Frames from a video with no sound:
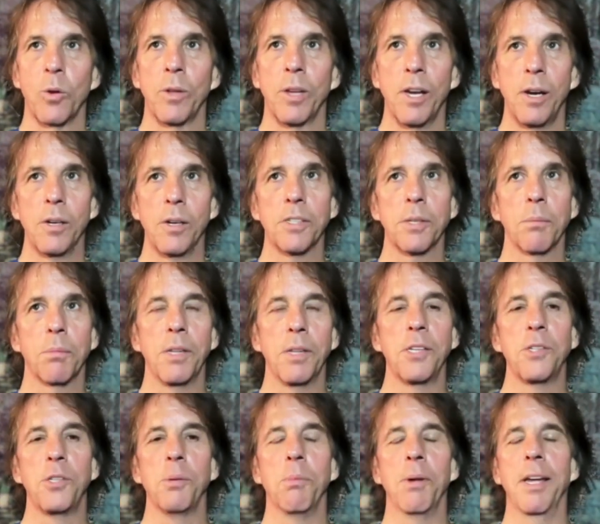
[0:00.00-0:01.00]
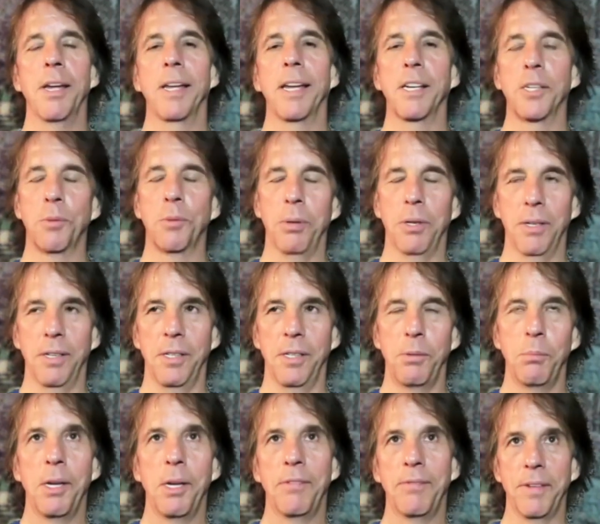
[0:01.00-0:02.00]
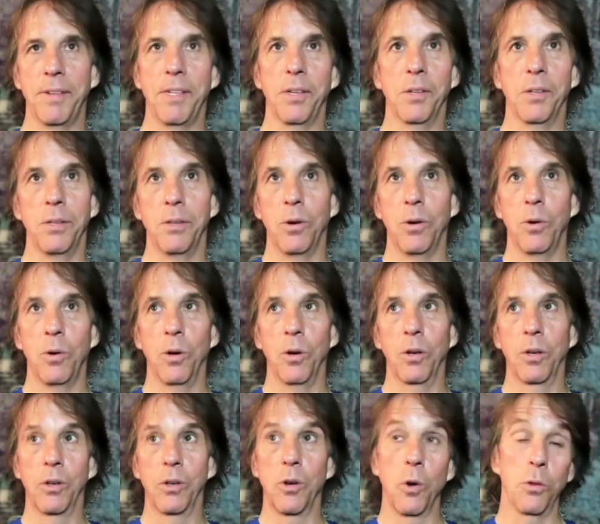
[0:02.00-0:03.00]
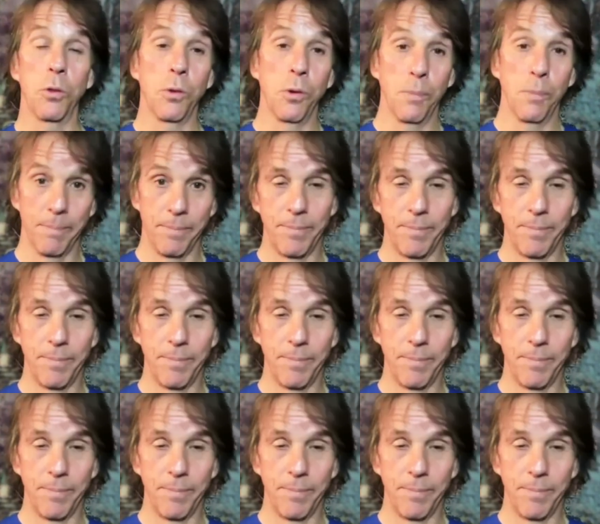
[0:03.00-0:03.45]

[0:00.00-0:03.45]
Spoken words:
here are some things you may experience, you may feel or go through.